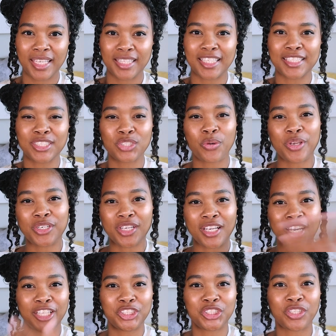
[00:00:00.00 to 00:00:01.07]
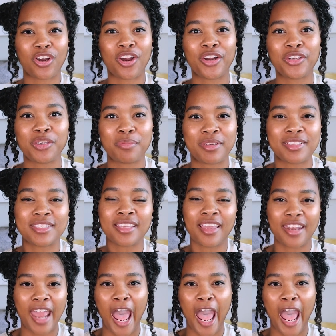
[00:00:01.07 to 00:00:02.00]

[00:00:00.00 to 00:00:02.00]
This is going to cut your arguments in